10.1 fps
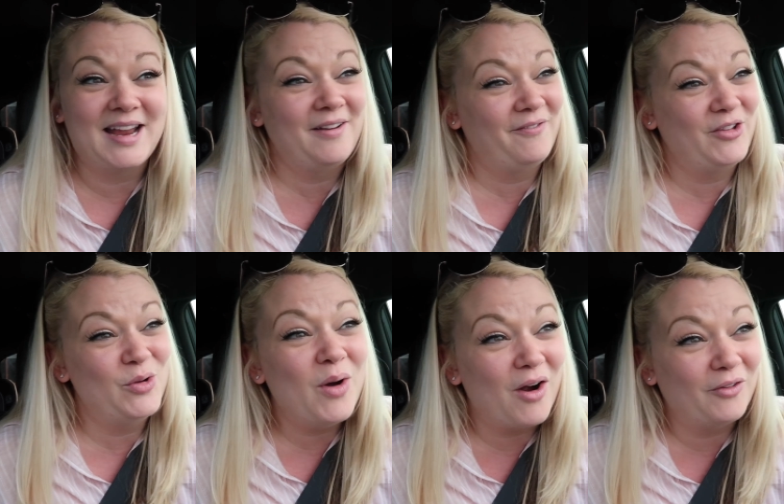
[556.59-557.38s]
And if
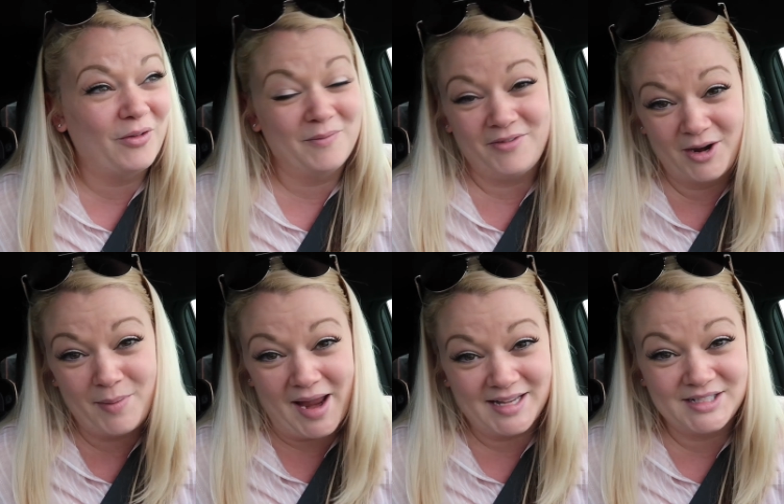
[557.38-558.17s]
you are from
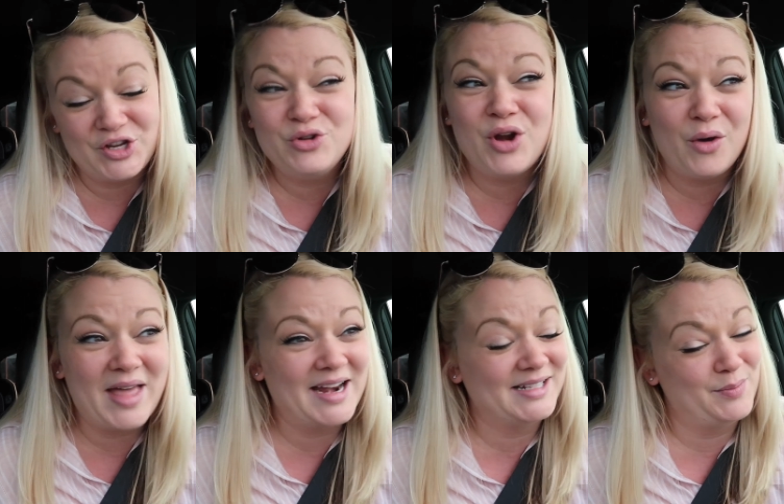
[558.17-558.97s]
Fairbanks, you know
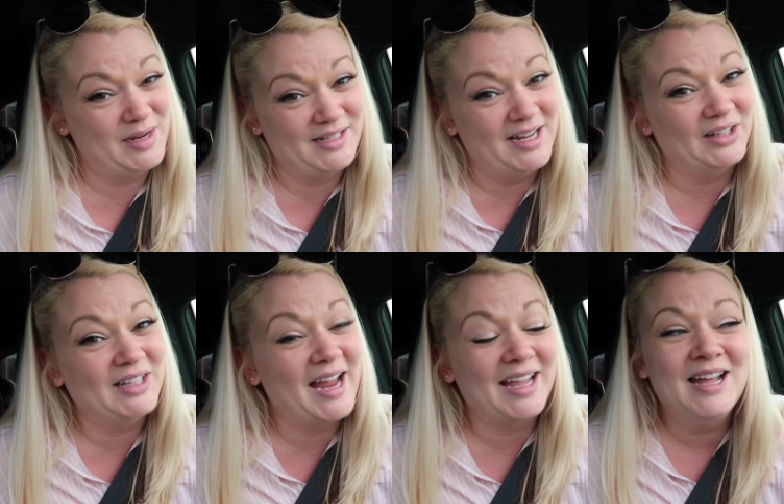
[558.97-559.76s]
that is a big deal.
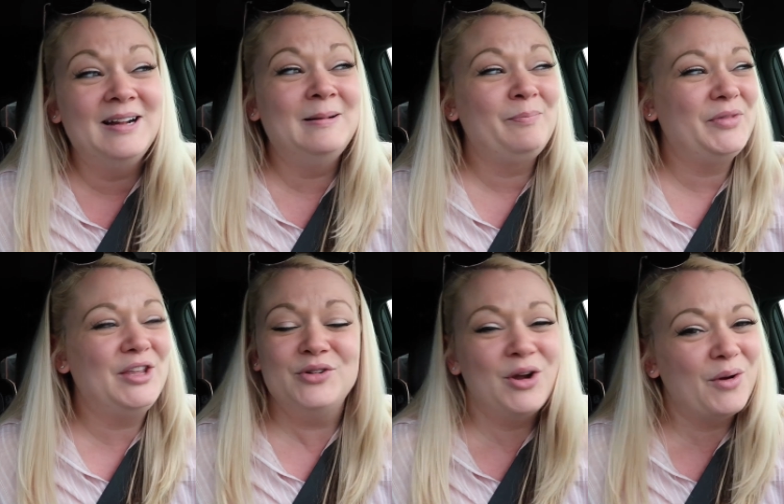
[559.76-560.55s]
Like,
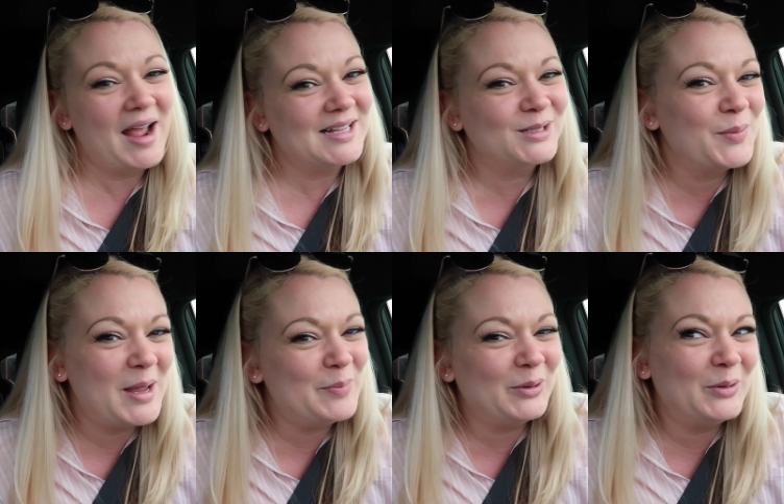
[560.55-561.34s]
you don't ask
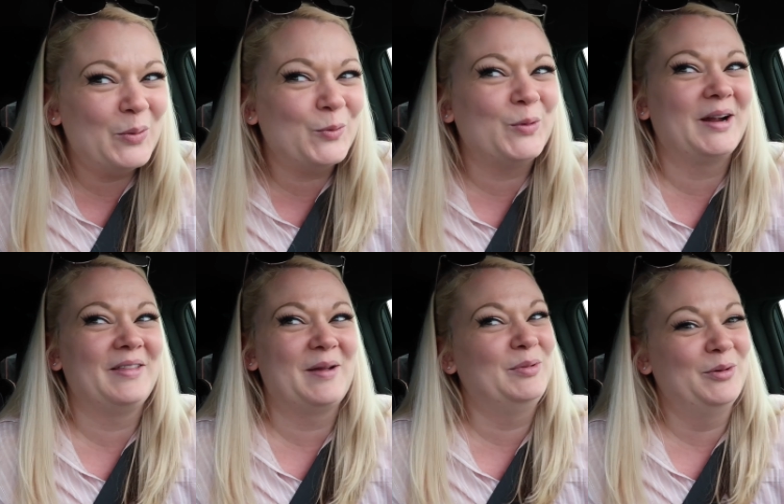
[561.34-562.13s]
people
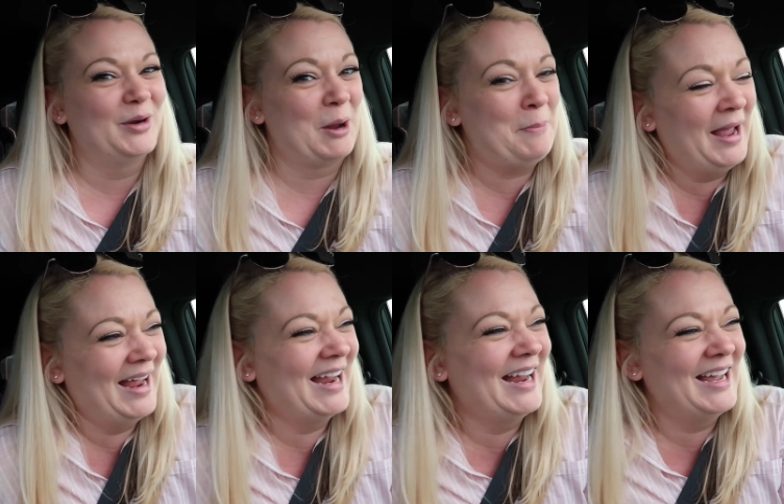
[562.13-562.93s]
where they blueberry
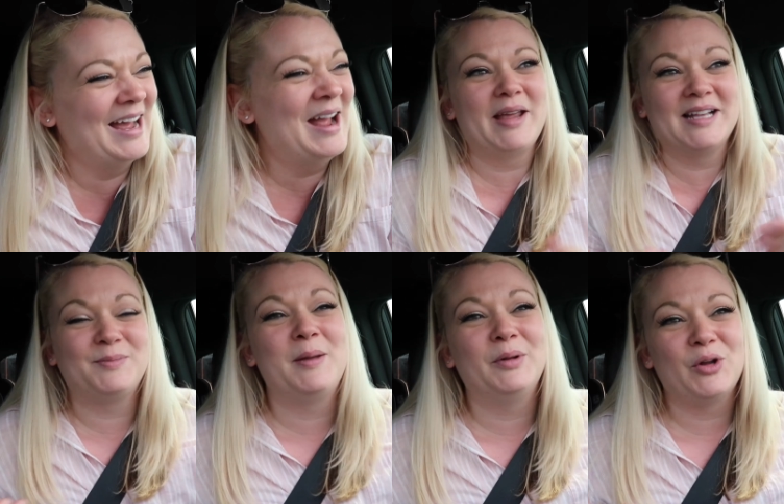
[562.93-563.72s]
pick because
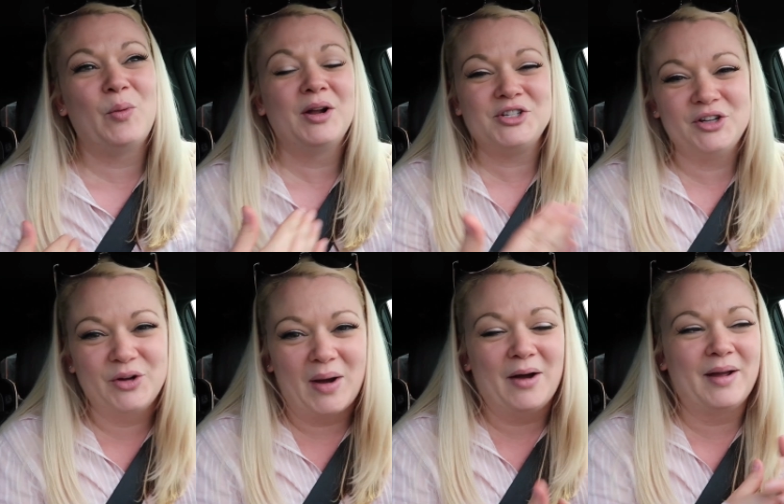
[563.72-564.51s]
people don't want you to
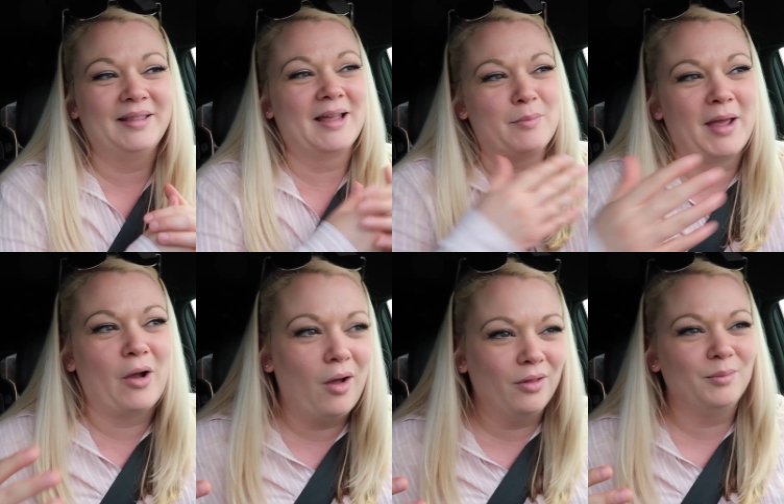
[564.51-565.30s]
go out and like
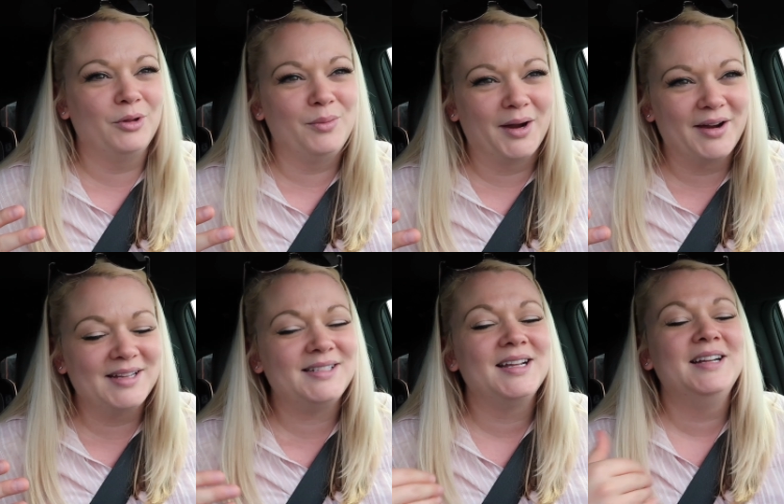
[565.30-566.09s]
pick all the
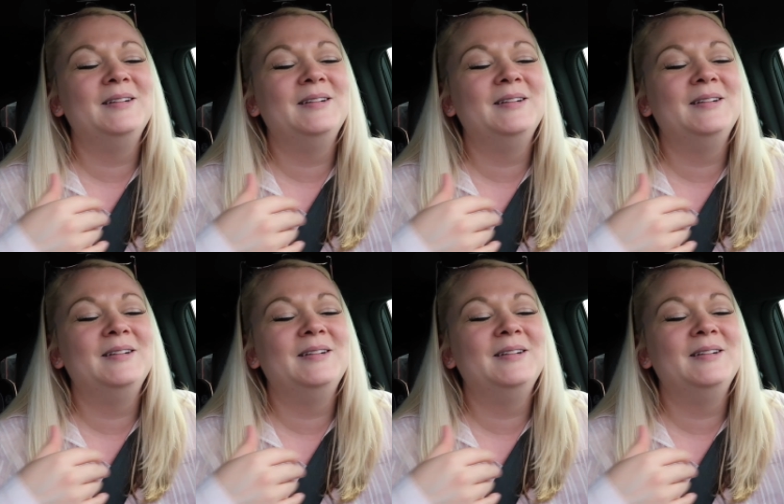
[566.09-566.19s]
blueberries.